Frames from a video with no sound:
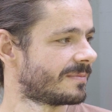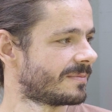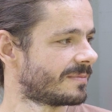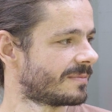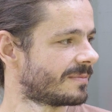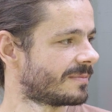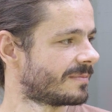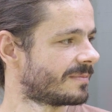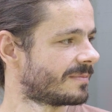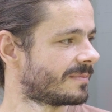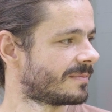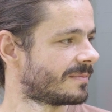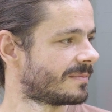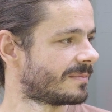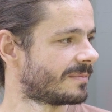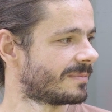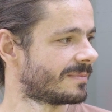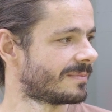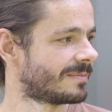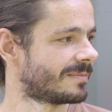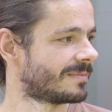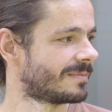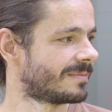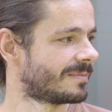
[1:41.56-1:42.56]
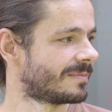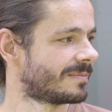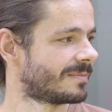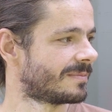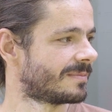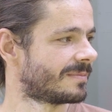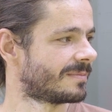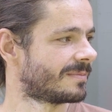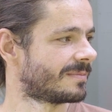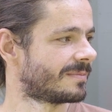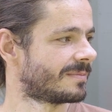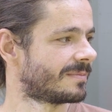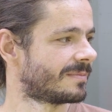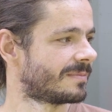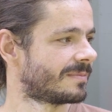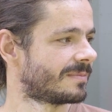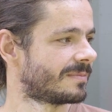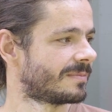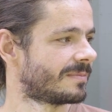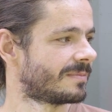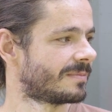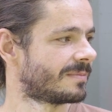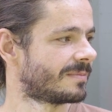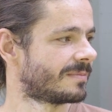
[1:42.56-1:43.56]

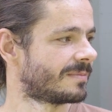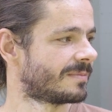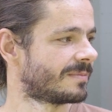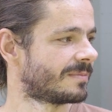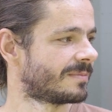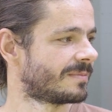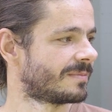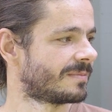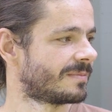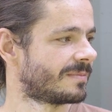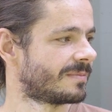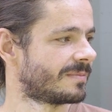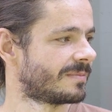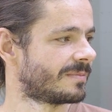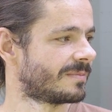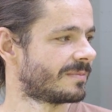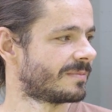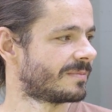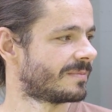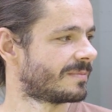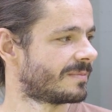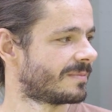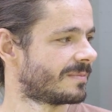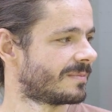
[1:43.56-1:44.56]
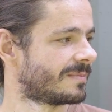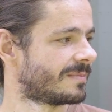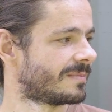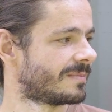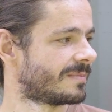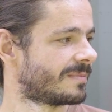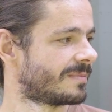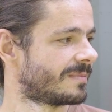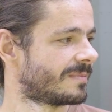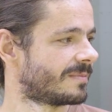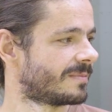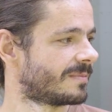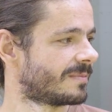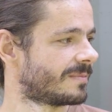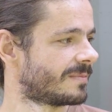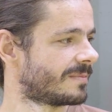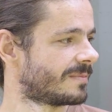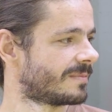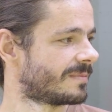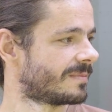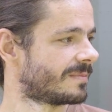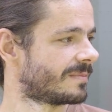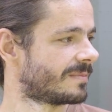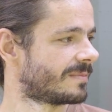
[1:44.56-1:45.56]

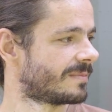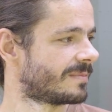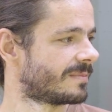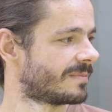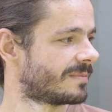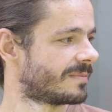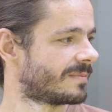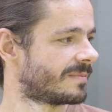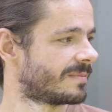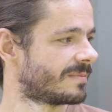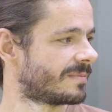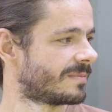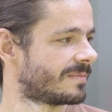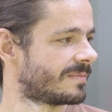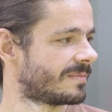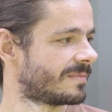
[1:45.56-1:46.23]
No words are spoken by the person on screen.